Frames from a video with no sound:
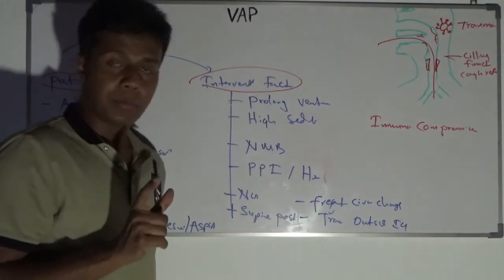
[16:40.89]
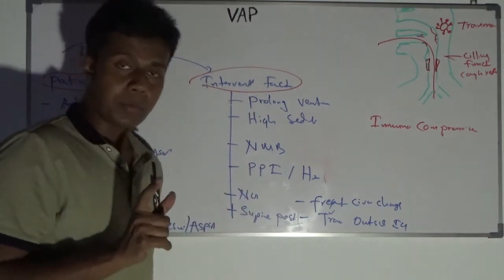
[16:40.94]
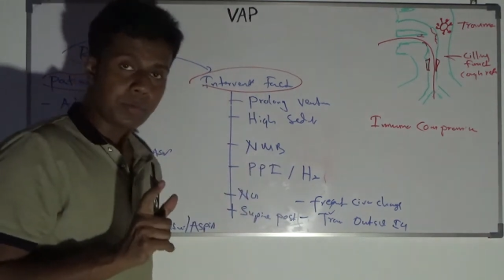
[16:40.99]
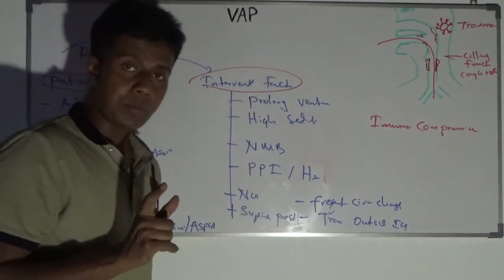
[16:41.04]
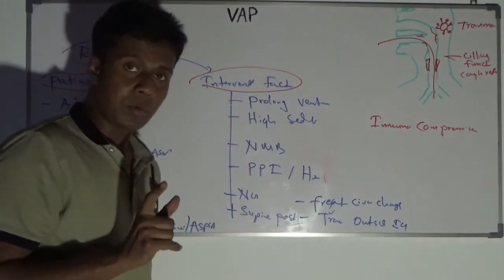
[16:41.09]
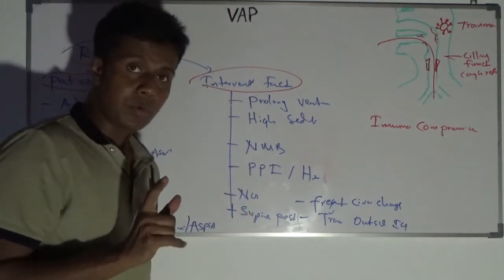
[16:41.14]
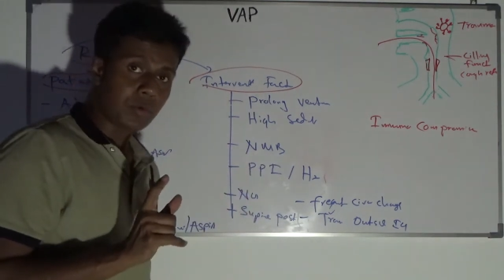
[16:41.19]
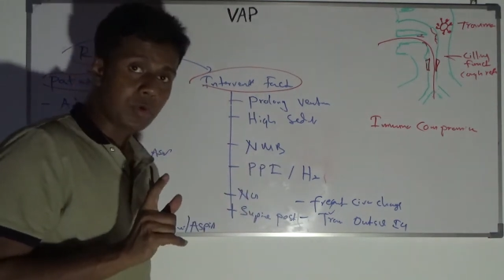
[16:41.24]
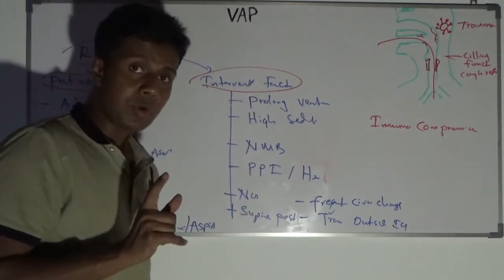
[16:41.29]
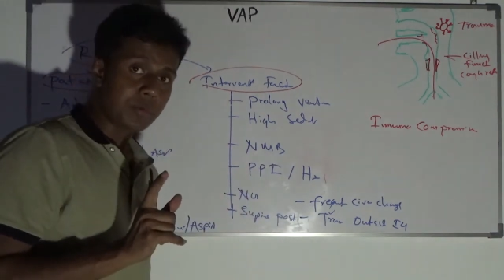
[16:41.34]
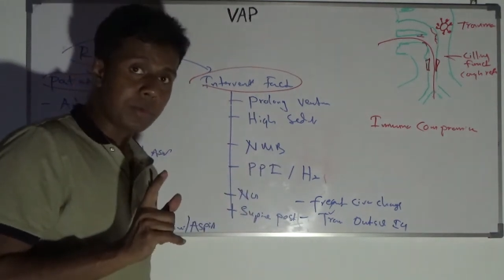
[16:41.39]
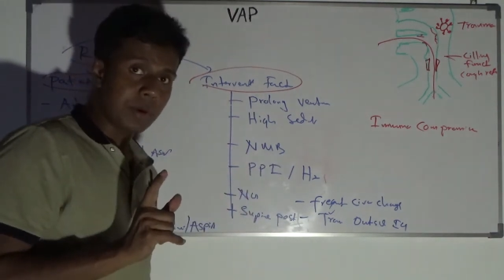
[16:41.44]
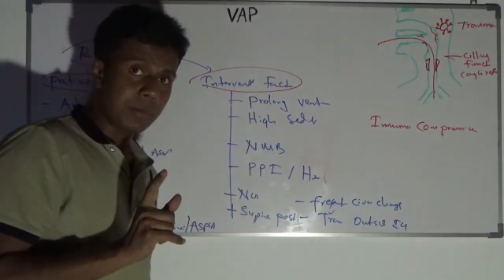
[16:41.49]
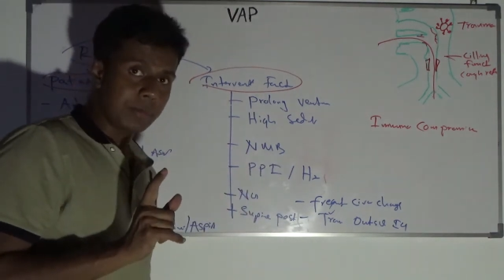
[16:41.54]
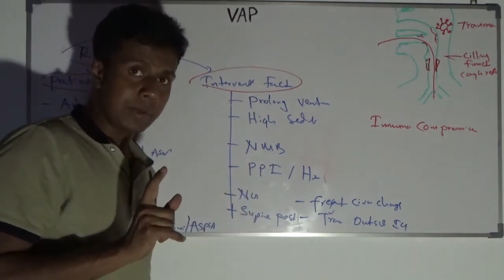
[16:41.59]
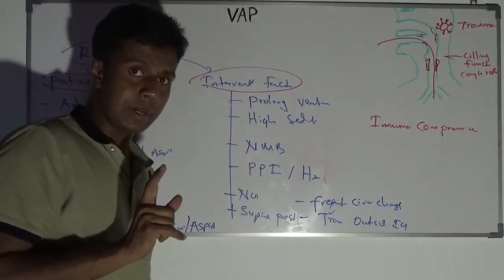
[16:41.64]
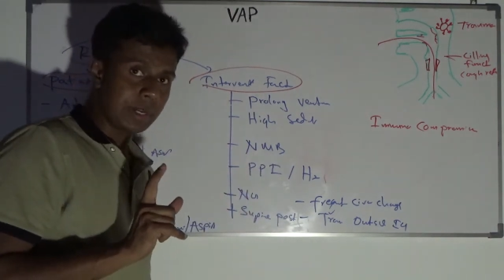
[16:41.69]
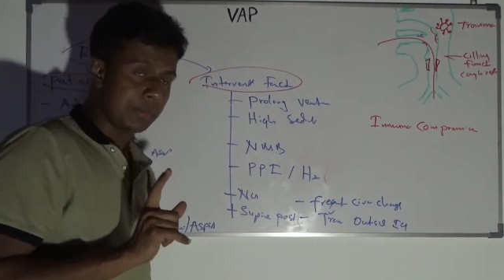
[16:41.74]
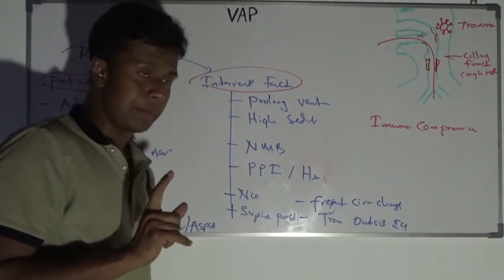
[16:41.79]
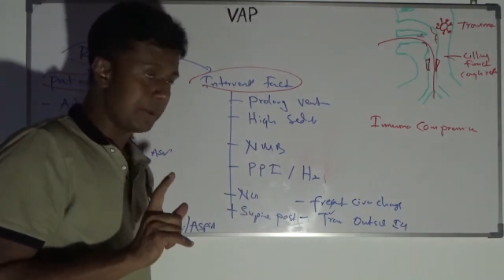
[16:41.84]
proton
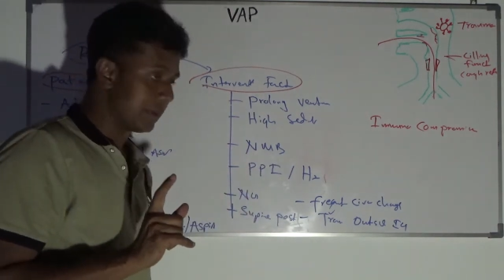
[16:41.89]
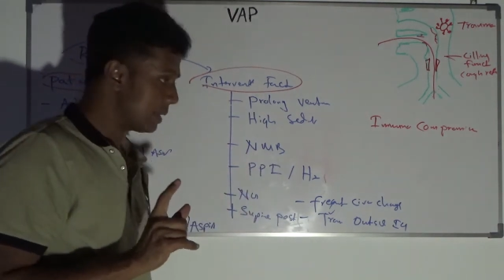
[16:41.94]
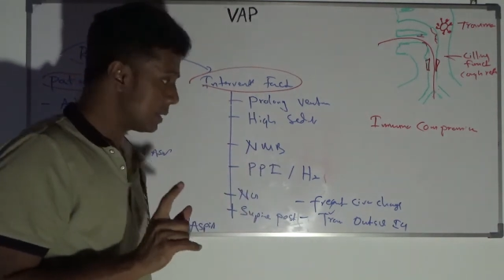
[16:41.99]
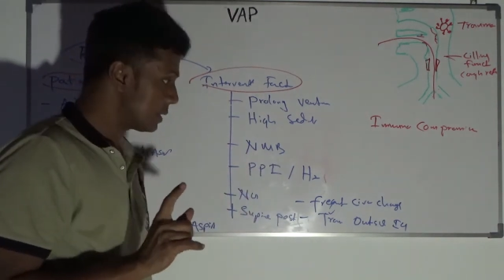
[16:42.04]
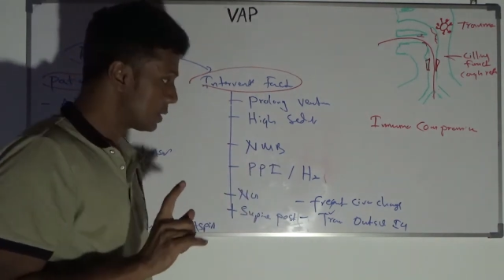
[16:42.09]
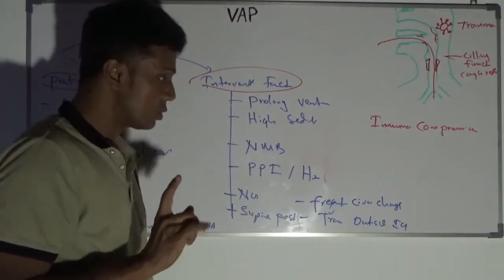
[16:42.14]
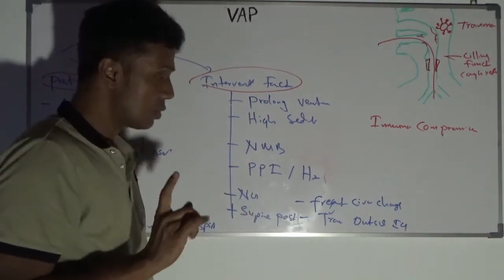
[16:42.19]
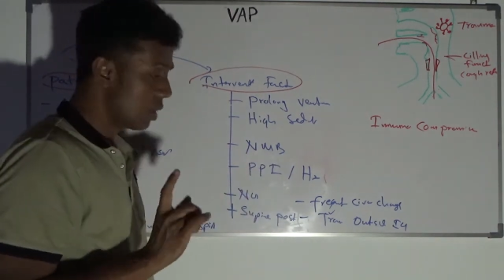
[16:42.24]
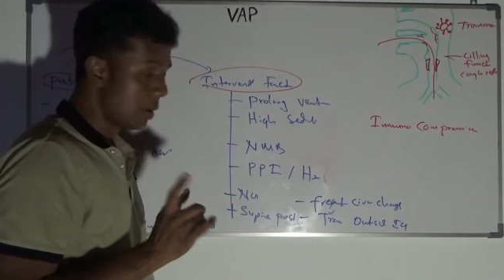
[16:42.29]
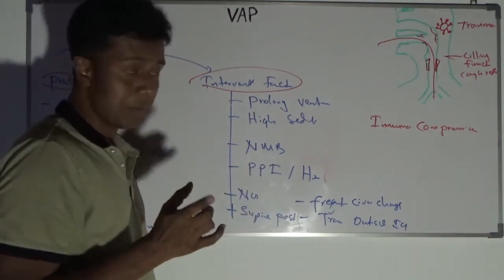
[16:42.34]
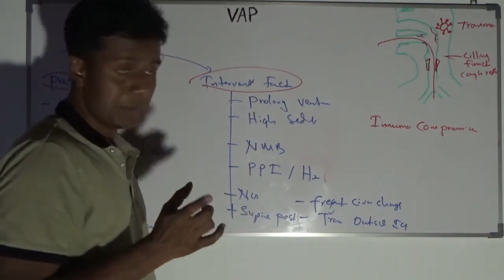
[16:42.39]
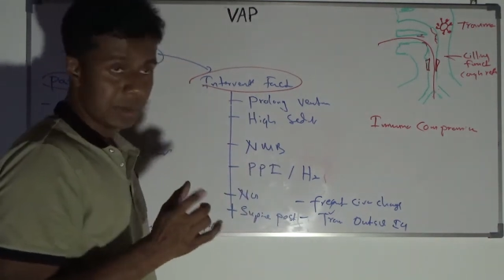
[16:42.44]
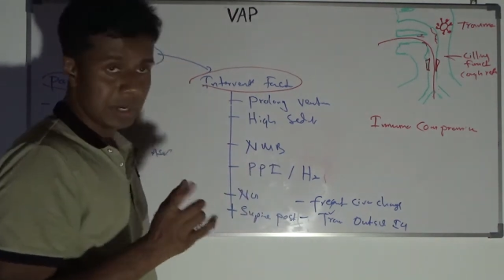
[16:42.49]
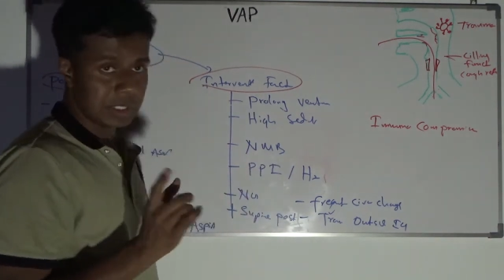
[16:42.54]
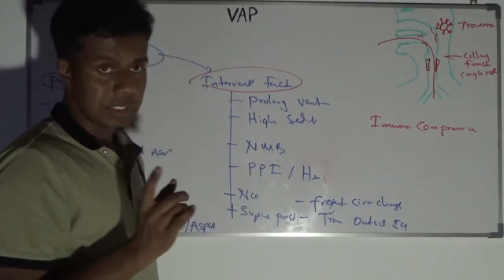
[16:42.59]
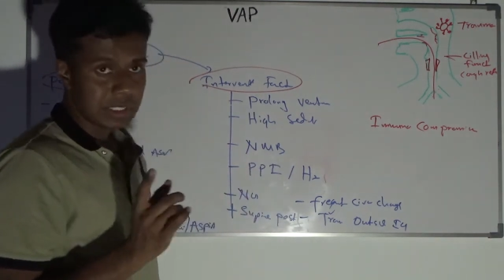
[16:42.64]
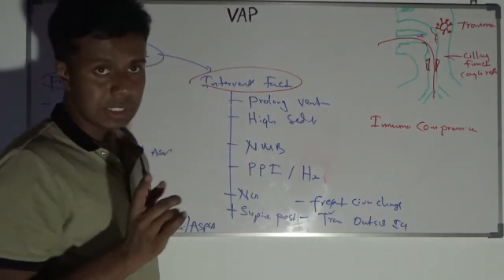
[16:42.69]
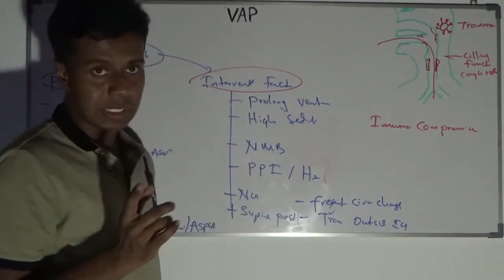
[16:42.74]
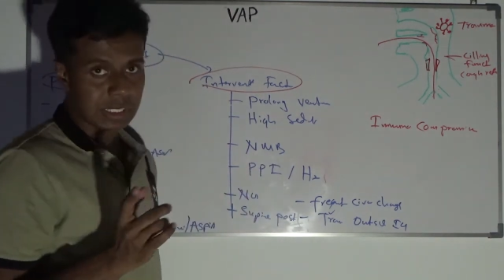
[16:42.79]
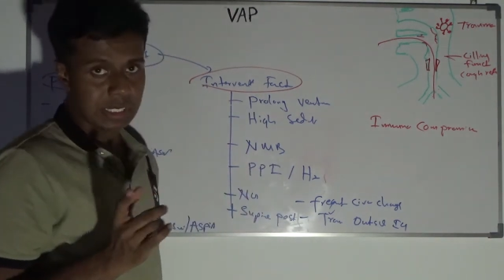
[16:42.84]
pump inhibitors, you have
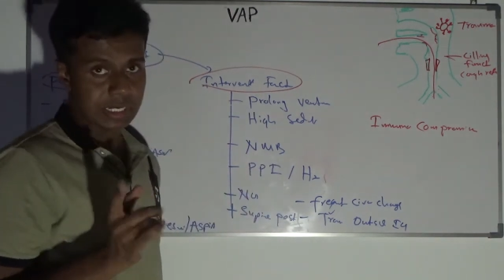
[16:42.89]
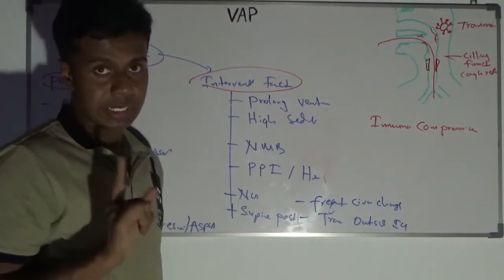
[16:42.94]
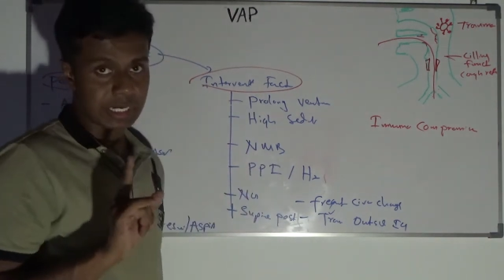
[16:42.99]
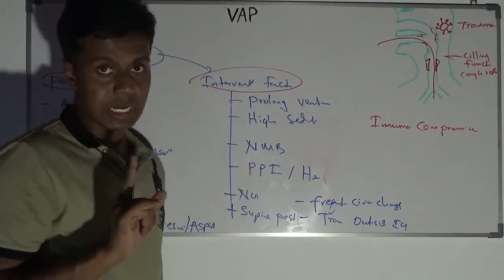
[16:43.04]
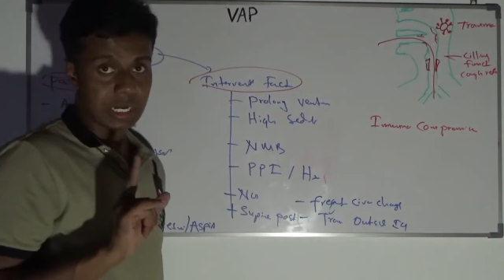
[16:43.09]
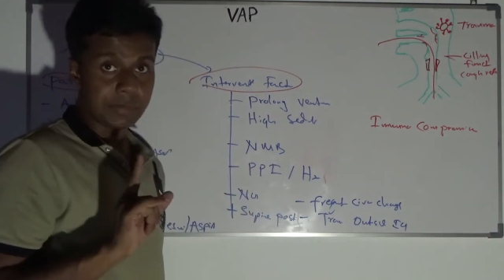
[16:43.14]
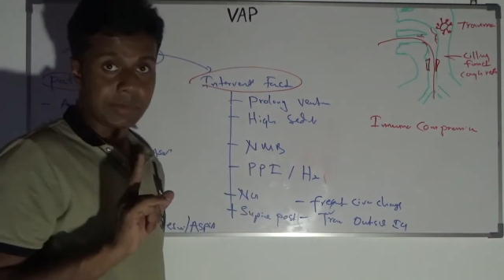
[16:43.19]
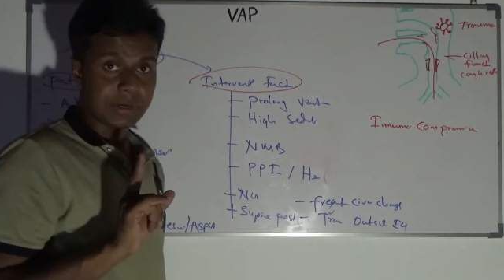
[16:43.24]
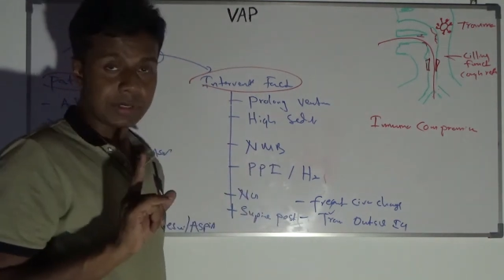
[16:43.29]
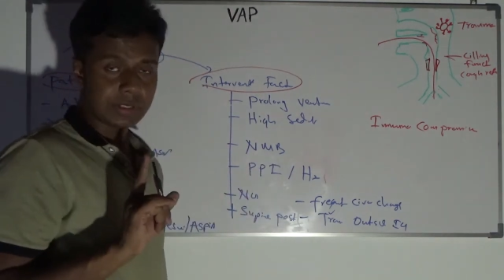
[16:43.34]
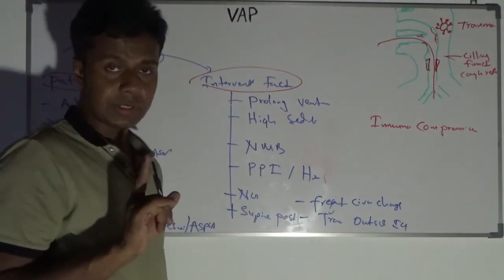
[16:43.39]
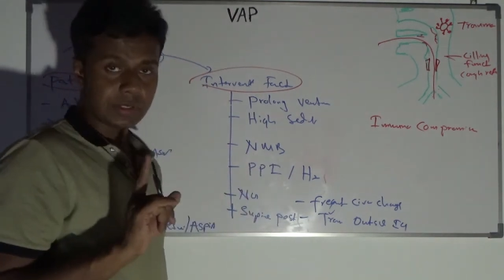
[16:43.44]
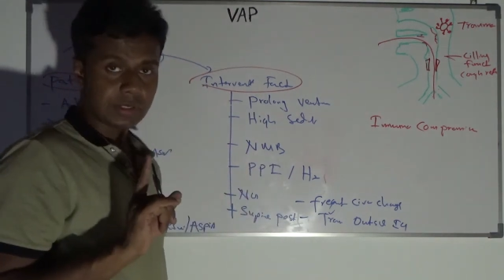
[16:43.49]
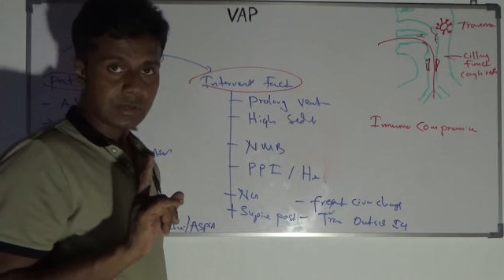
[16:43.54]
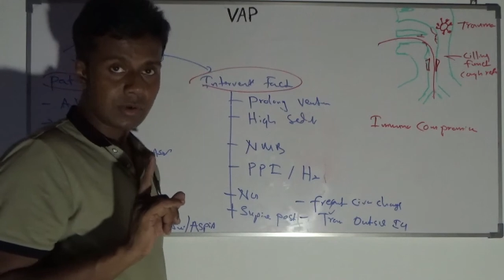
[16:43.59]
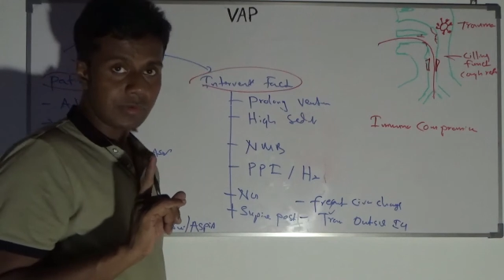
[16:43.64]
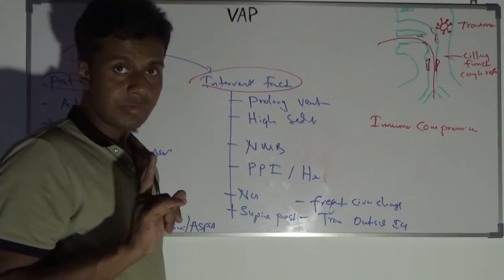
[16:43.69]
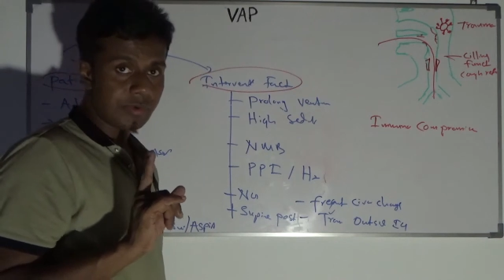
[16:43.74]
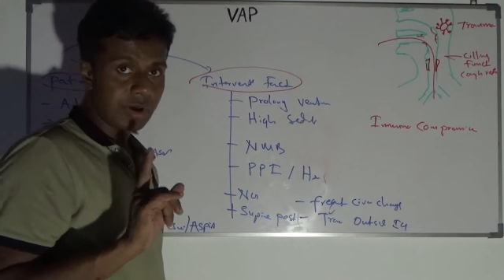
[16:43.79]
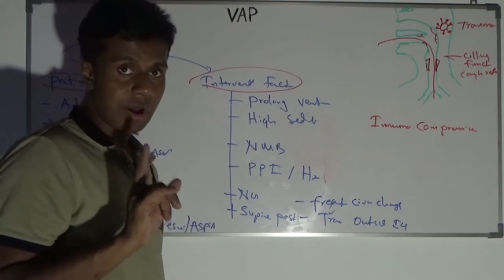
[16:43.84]
patient little bit
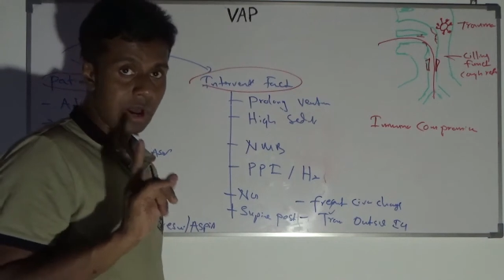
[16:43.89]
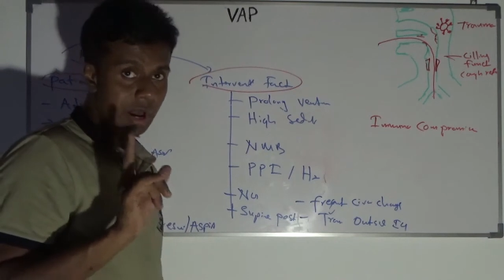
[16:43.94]
of